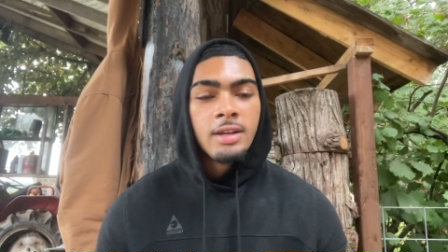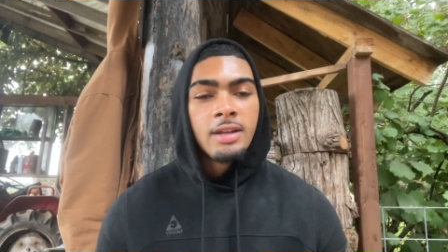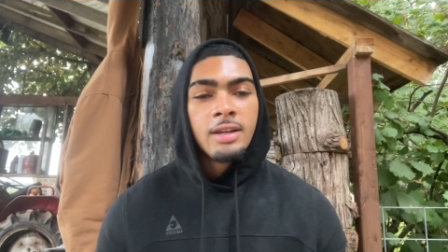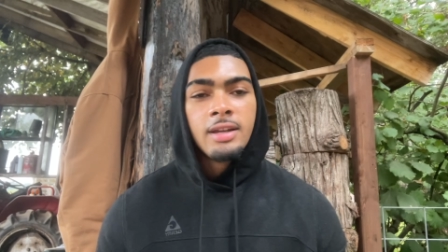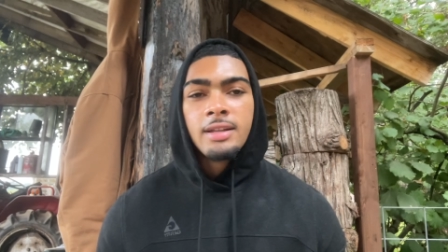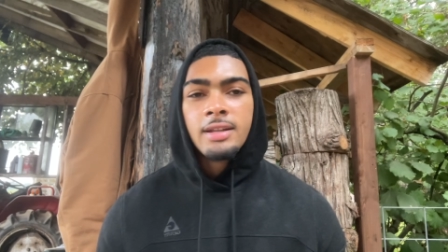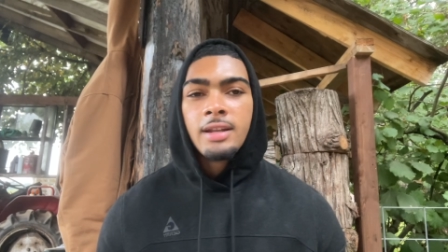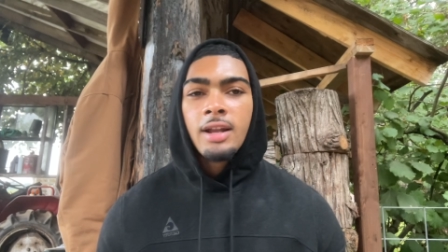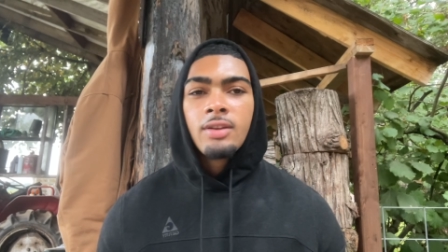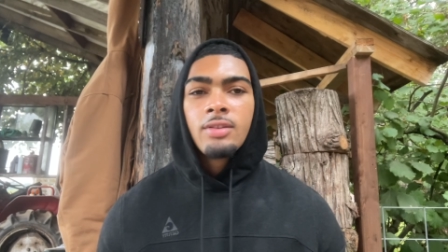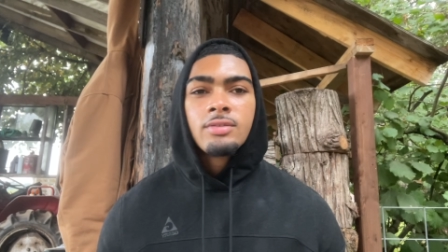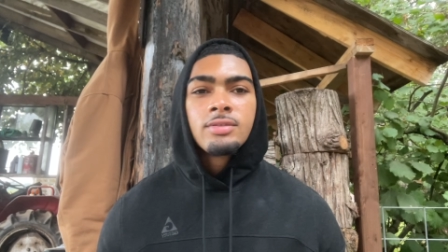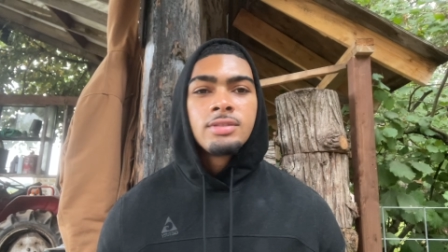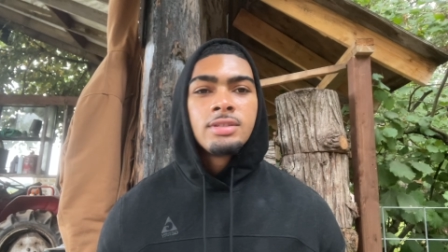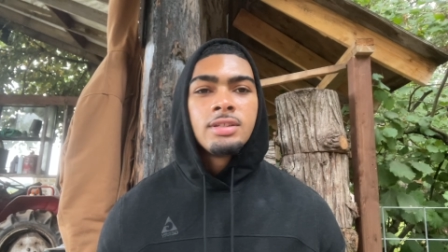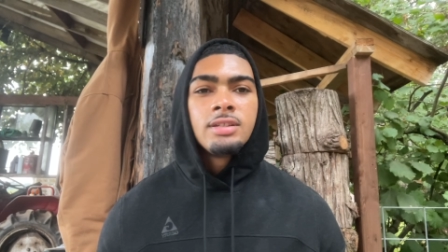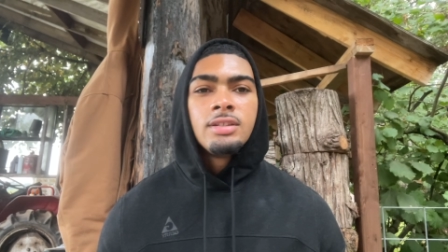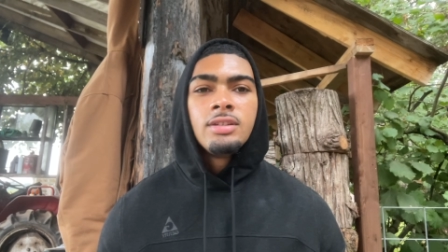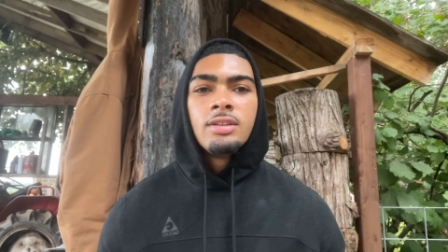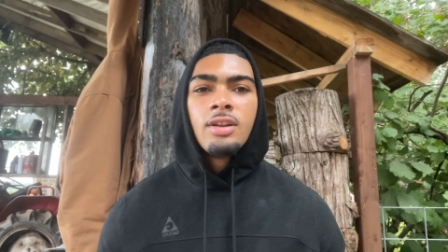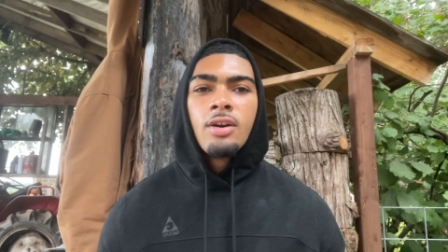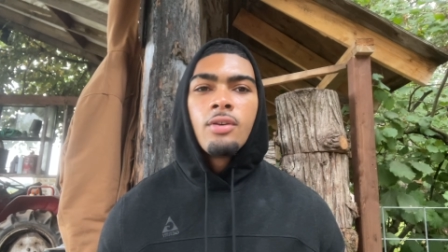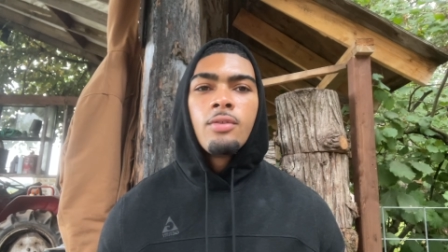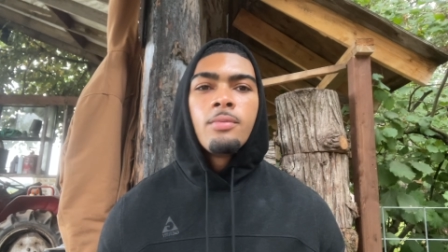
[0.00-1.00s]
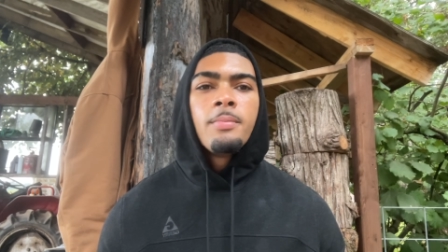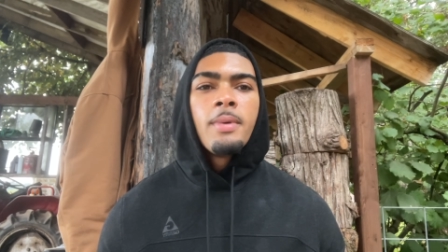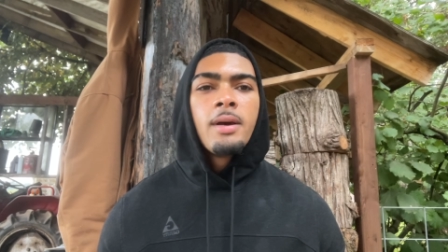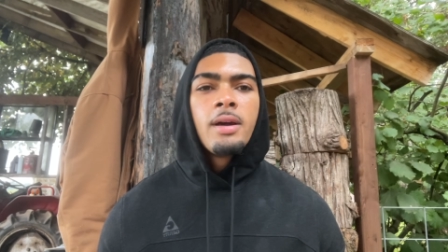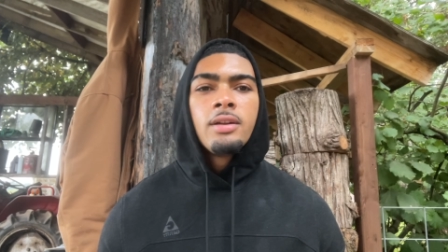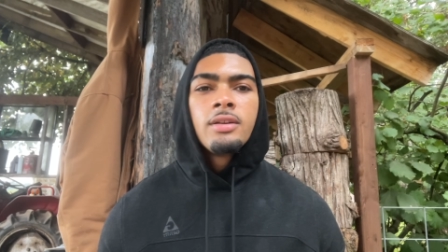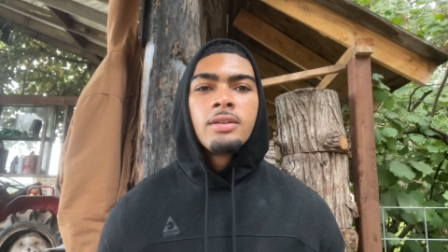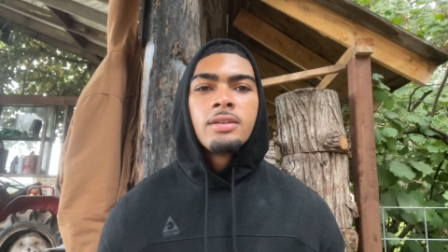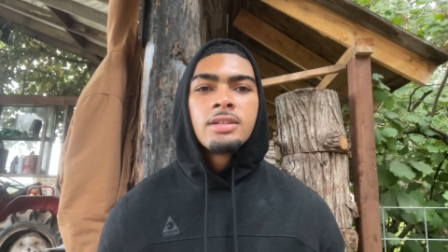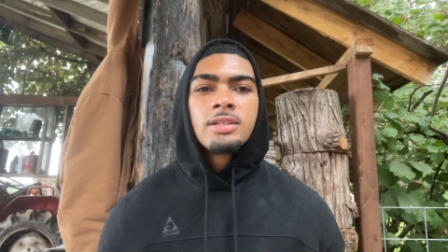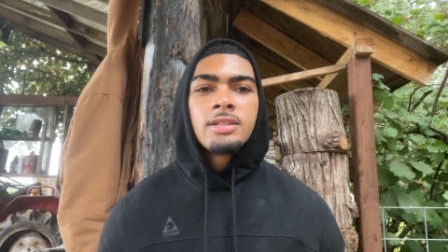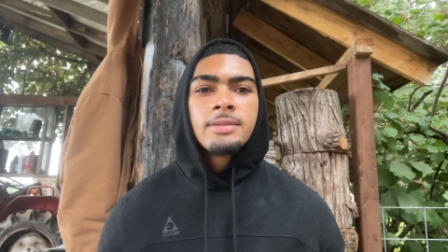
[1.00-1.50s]
And I don't see no
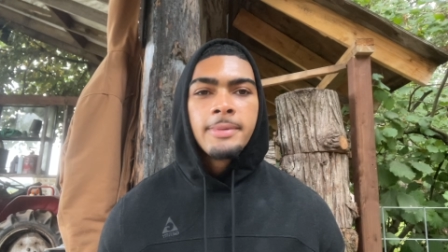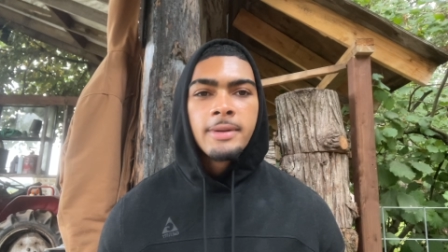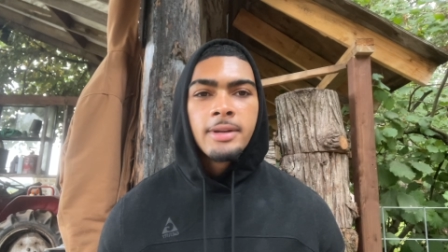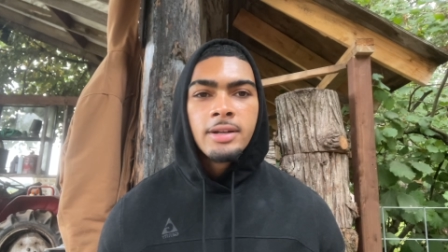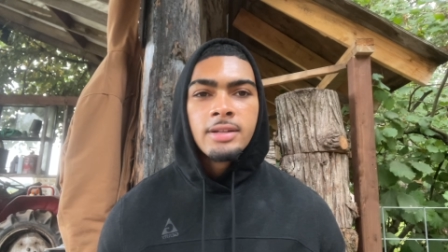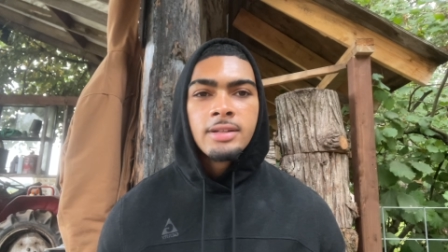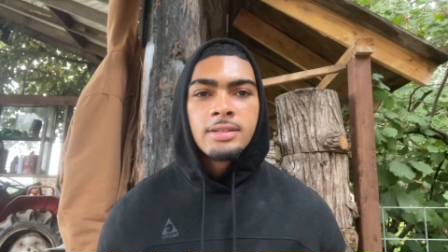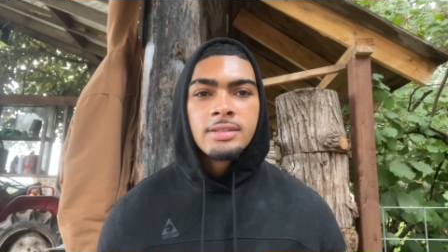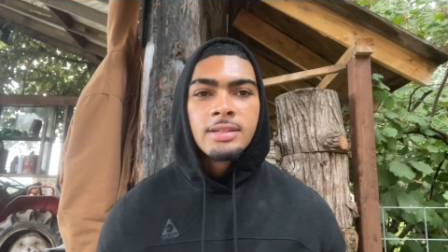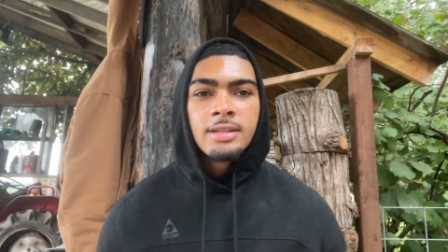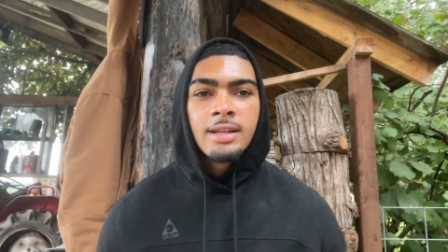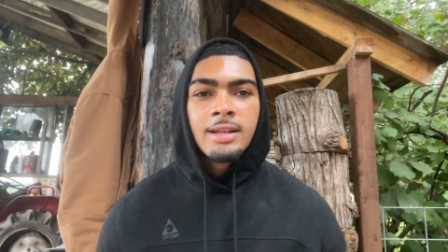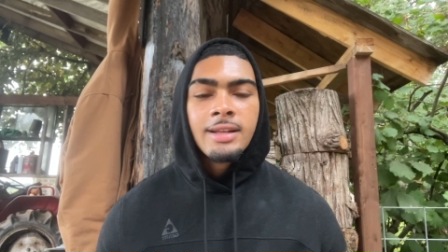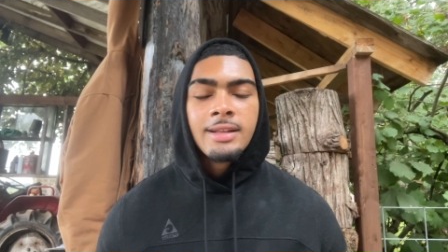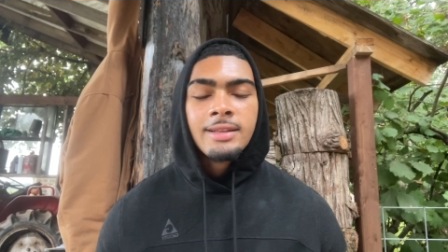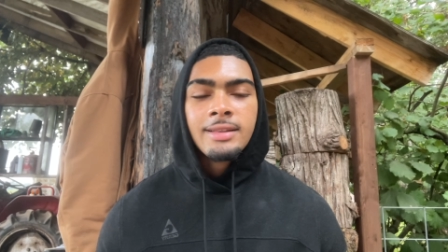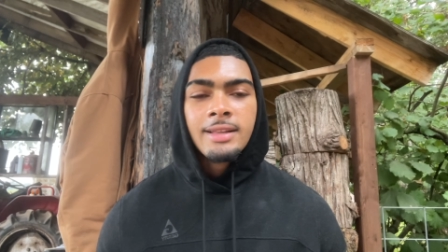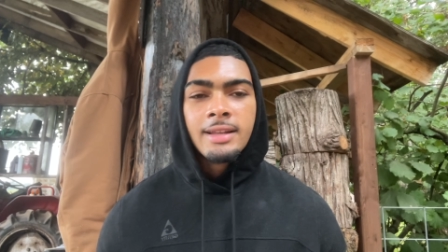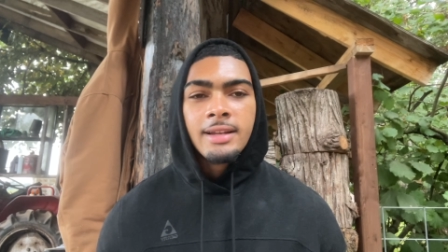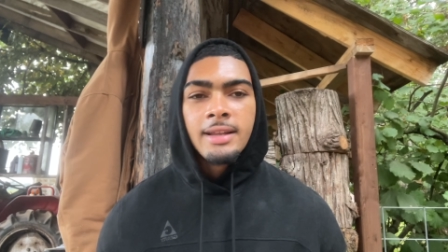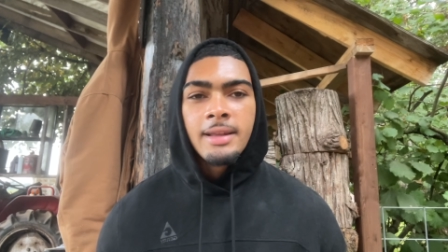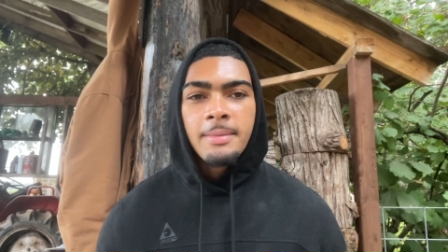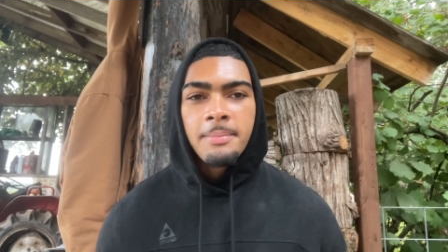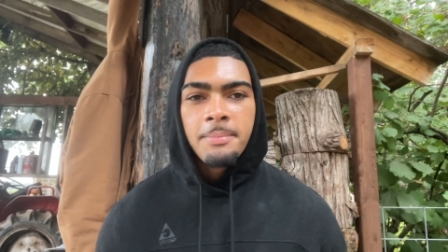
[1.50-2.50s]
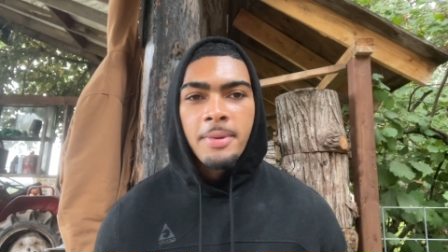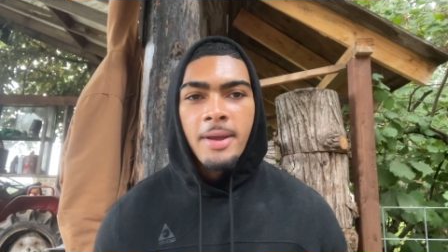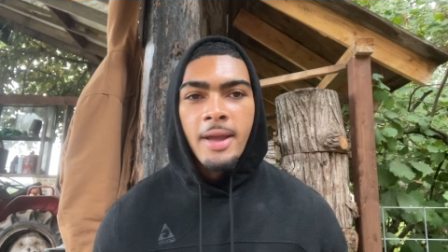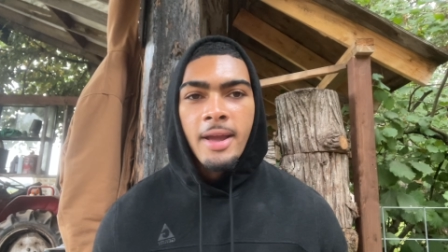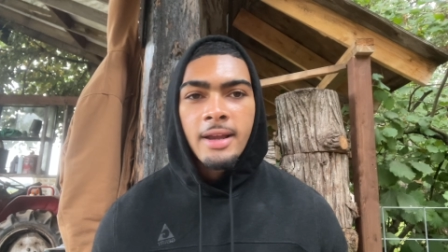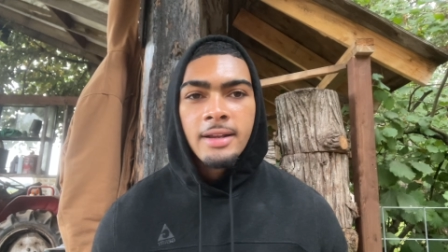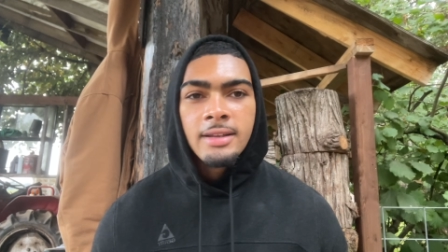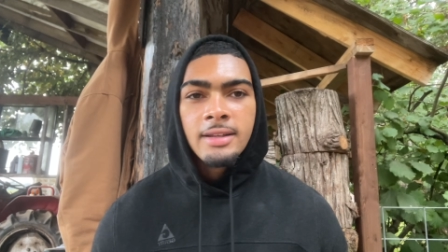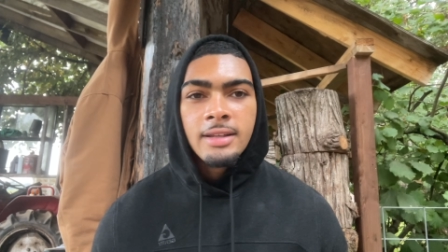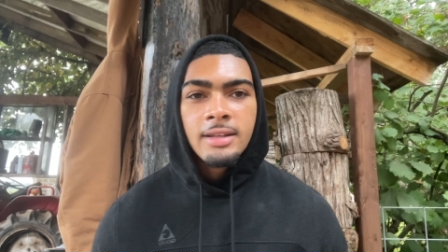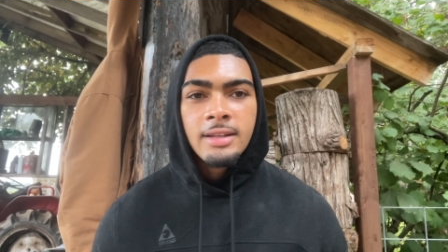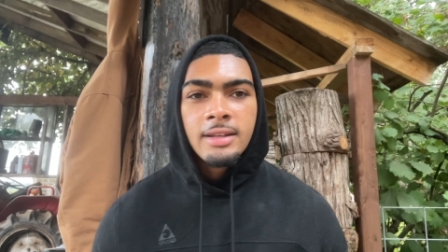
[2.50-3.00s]
better experience than
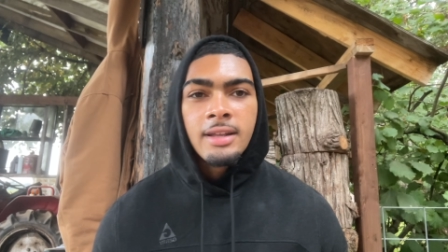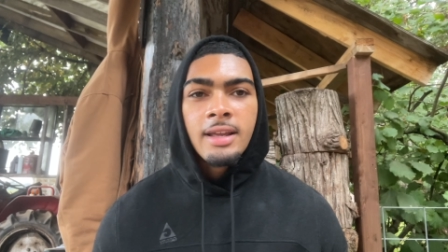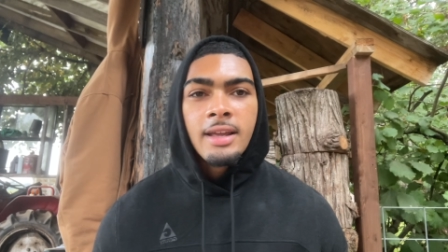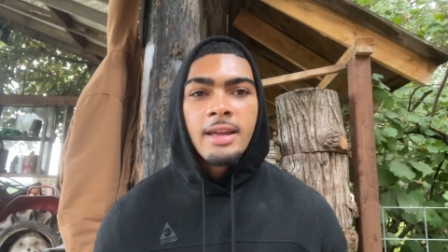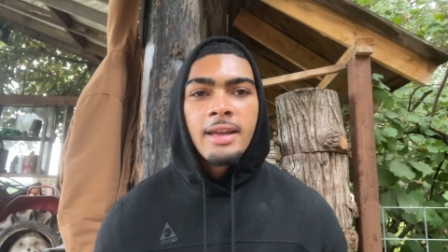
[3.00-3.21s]
impacting